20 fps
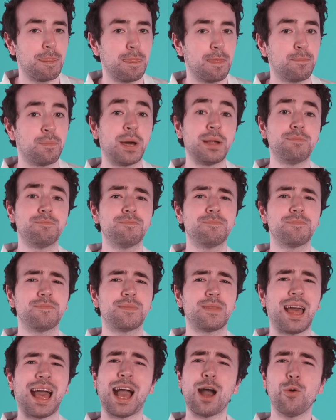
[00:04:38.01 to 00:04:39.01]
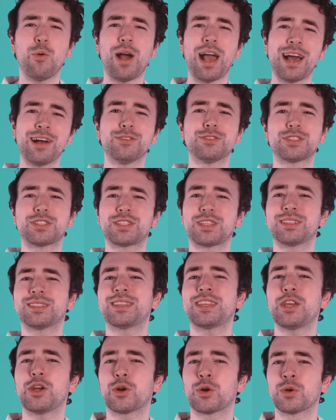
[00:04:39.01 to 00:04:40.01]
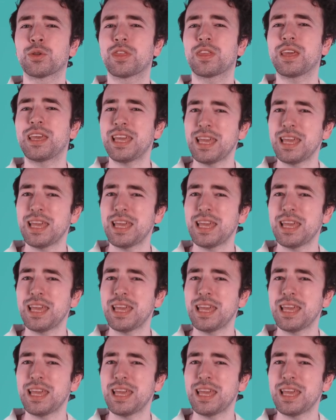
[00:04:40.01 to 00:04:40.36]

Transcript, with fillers: But how else does the Earth